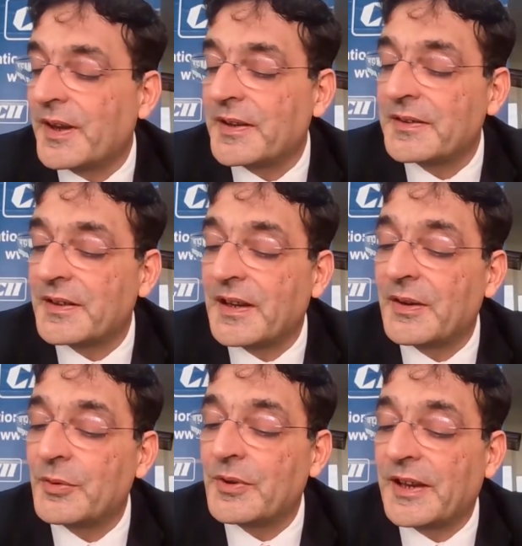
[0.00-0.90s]
and
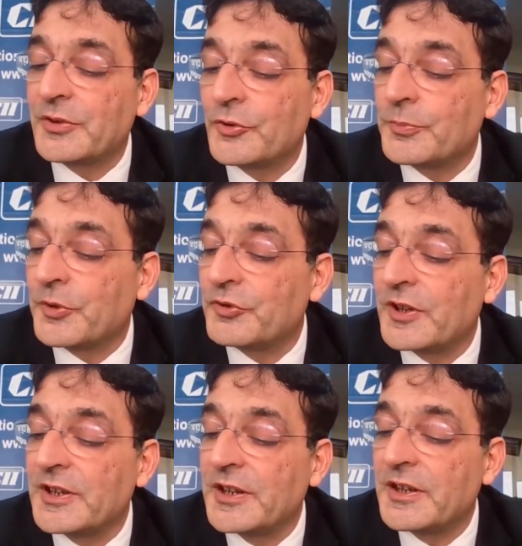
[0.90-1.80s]
I would like to
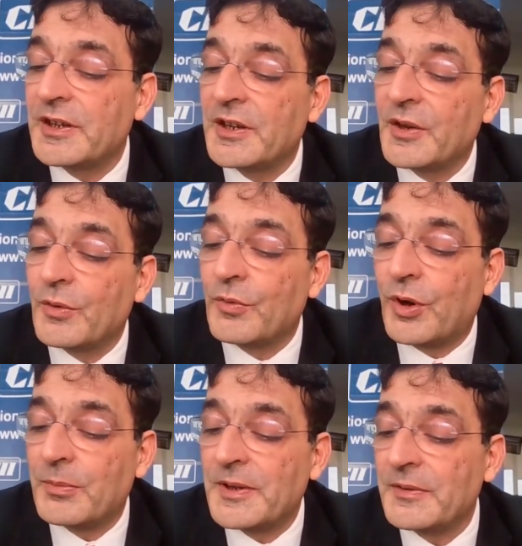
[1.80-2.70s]
especially
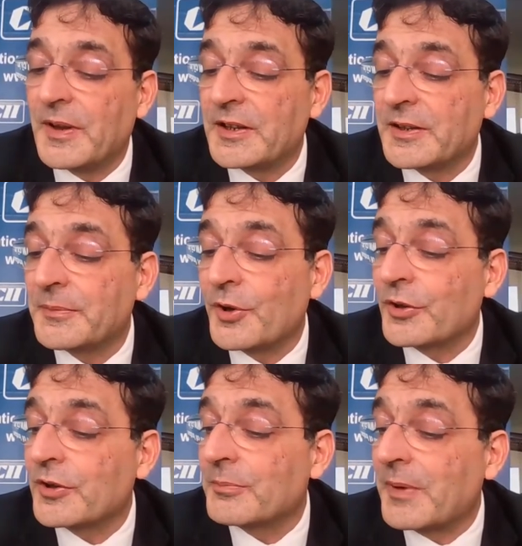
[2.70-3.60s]
warmly welcome Dr.